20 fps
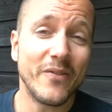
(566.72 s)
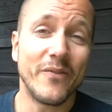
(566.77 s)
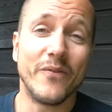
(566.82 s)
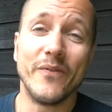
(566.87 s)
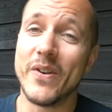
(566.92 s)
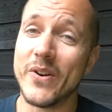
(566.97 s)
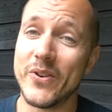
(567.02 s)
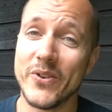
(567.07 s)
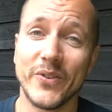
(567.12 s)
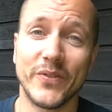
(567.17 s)

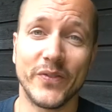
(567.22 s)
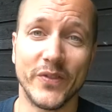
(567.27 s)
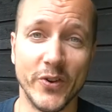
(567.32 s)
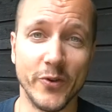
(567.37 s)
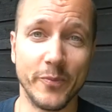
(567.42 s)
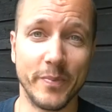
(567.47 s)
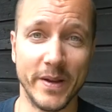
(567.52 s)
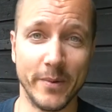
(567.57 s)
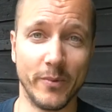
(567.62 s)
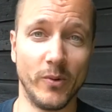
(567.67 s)
very few
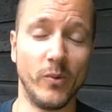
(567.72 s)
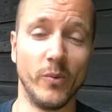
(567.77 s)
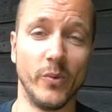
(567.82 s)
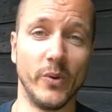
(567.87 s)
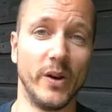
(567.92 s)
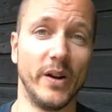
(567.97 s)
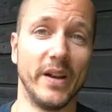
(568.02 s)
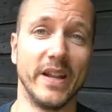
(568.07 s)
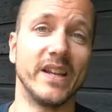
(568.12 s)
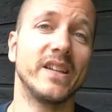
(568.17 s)
people
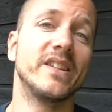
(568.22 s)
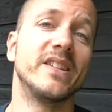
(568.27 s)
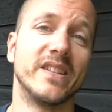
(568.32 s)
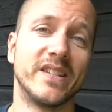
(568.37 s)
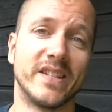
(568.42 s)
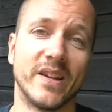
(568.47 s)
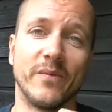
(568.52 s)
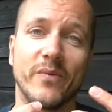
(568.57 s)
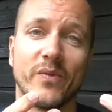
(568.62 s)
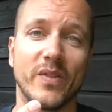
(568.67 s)
will link to
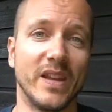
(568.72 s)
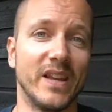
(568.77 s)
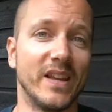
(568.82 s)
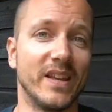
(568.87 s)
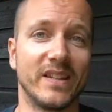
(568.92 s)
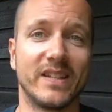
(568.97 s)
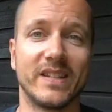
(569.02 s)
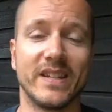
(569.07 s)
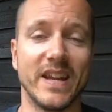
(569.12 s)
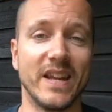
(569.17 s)
something
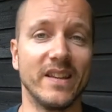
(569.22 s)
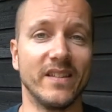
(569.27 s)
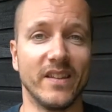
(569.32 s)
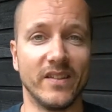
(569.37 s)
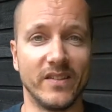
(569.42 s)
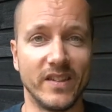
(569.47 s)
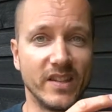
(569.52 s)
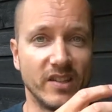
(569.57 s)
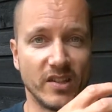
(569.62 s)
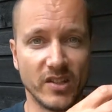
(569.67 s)
and saying
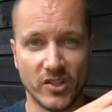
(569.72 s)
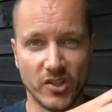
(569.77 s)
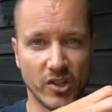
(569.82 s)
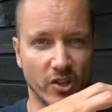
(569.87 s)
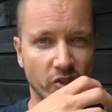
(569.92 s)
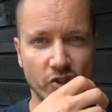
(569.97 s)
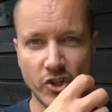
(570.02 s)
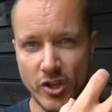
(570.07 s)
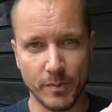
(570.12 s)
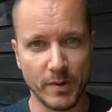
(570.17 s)
that this is the
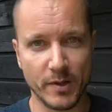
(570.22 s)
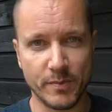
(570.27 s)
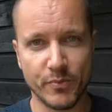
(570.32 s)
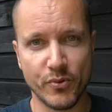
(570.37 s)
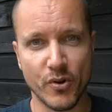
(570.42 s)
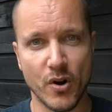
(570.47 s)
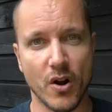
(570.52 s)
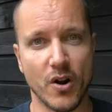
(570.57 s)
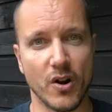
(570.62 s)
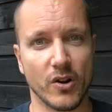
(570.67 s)
cheapest
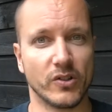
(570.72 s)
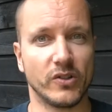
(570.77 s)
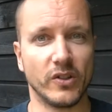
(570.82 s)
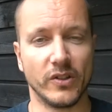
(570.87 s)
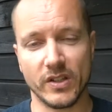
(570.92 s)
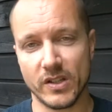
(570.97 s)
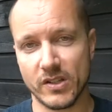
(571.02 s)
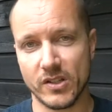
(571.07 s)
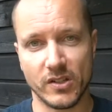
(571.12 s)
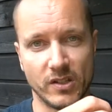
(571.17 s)
product, that
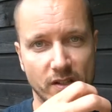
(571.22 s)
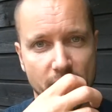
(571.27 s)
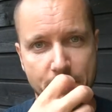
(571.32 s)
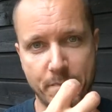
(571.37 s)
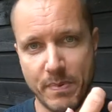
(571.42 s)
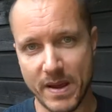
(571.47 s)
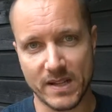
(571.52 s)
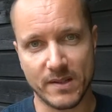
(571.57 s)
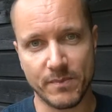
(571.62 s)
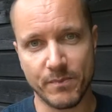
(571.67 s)
this is the
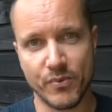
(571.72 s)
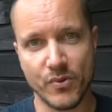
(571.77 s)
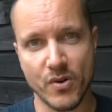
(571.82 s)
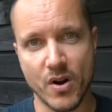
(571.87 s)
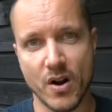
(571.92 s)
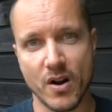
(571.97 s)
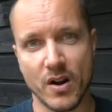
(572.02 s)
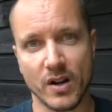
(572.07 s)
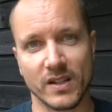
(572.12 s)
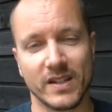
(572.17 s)
best
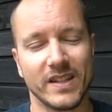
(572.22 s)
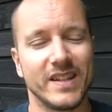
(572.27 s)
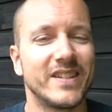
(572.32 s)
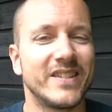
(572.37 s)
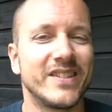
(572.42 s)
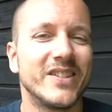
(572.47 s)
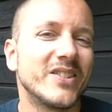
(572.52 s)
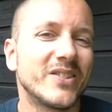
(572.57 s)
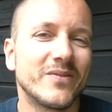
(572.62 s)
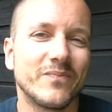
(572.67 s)
product. It's
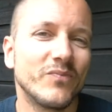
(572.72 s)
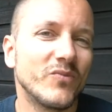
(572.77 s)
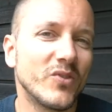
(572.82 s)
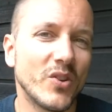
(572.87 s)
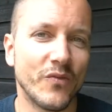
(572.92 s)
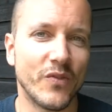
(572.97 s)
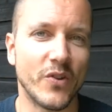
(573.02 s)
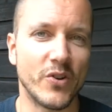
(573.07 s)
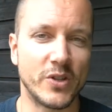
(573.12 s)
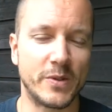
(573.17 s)
just a
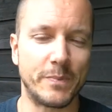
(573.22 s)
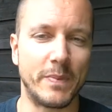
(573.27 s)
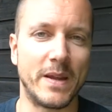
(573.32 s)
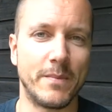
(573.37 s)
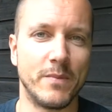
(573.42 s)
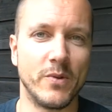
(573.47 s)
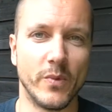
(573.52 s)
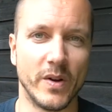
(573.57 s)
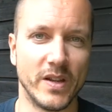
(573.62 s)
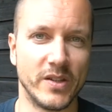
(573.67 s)
very
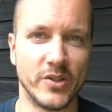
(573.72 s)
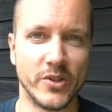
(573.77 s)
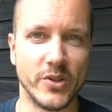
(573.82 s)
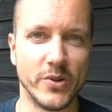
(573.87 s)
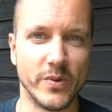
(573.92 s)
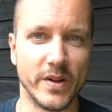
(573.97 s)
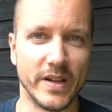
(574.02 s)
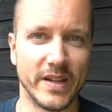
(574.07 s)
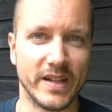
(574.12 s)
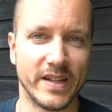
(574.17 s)
spammy way to
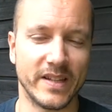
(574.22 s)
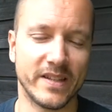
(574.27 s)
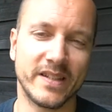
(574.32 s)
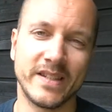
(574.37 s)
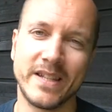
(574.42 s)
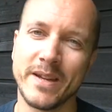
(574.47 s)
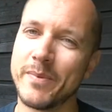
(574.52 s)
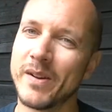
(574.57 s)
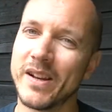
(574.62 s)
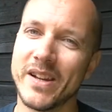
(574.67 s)
do it. And it's
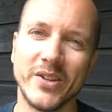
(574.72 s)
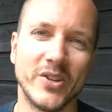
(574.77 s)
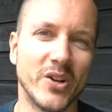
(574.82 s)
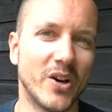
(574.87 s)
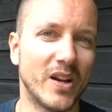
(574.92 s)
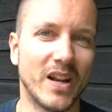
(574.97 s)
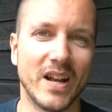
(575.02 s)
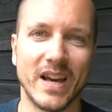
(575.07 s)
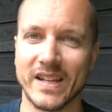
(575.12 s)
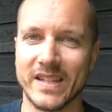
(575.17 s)
typically
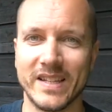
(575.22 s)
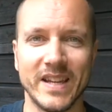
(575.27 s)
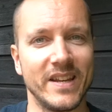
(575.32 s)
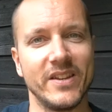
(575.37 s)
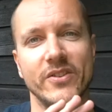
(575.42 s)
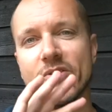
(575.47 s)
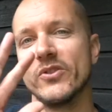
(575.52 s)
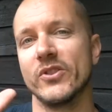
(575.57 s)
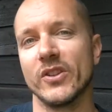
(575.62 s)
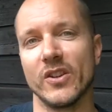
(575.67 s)
done like 10
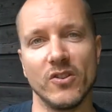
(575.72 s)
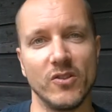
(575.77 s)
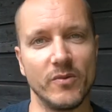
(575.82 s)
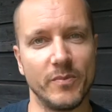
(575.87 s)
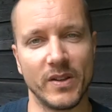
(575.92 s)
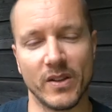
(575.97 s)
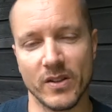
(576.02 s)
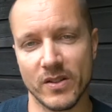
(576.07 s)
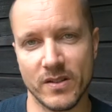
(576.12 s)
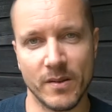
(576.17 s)
years ago
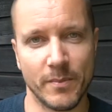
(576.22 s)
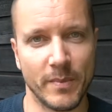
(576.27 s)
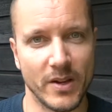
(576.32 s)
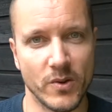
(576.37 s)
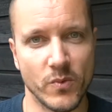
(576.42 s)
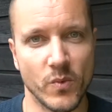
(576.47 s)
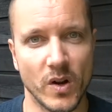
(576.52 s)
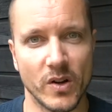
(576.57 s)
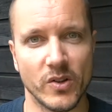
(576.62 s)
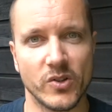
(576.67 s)
because somebody
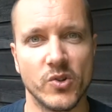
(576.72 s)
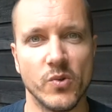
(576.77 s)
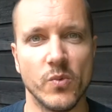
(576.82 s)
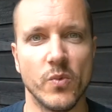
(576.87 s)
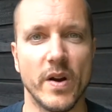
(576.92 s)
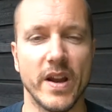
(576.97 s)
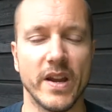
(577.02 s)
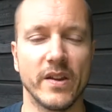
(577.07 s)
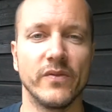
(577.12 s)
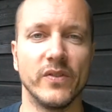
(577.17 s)
wanted to
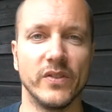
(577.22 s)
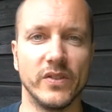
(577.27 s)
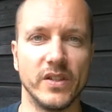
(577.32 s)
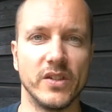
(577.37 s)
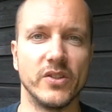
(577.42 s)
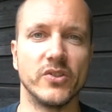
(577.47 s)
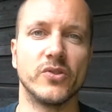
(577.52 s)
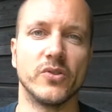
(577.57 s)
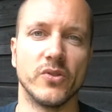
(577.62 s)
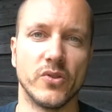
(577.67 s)
rank for
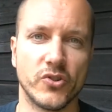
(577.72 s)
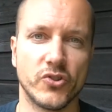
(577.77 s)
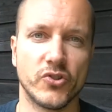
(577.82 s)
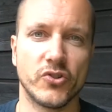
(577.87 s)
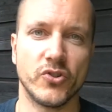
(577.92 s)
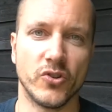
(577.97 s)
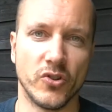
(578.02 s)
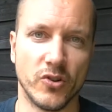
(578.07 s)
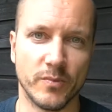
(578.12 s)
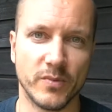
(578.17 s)
these search
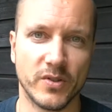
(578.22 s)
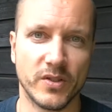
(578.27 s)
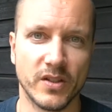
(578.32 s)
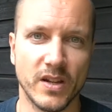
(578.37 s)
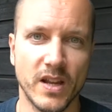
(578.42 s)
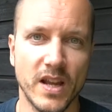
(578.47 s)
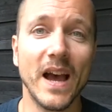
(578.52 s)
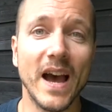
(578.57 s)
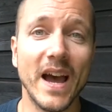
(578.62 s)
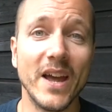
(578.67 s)
terms.
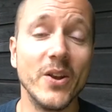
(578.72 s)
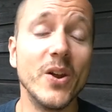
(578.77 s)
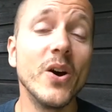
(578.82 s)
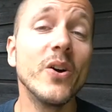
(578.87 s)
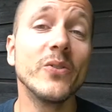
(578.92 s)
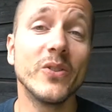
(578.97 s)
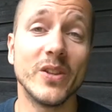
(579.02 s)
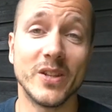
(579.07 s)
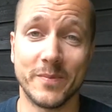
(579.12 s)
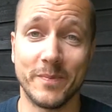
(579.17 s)
I
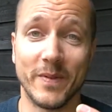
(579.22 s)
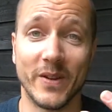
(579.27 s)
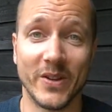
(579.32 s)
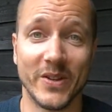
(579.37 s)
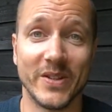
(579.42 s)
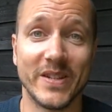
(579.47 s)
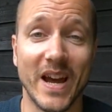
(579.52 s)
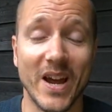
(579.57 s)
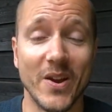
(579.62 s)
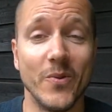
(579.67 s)
know this
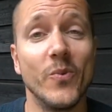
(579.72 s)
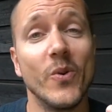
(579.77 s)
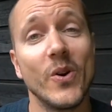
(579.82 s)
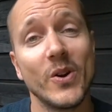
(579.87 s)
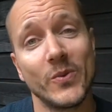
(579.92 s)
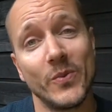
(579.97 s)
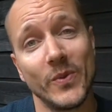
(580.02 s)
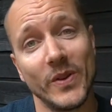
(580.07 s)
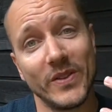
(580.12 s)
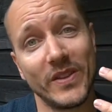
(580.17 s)
because I
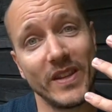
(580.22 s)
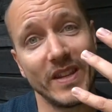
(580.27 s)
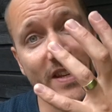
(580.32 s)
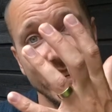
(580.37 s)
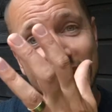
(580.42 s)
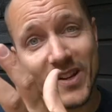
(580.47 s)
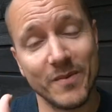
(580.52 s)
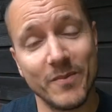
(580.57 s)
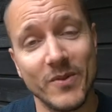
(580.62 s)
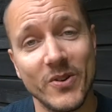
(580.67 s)
worked with
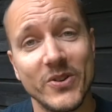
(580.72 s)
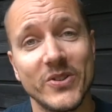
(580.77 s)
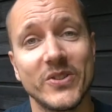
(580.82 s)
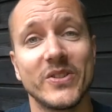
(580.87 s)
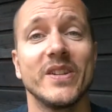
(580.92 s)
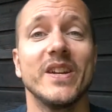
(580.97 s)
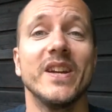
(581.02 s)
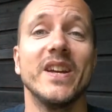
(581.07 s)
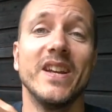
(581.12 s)
e-commerce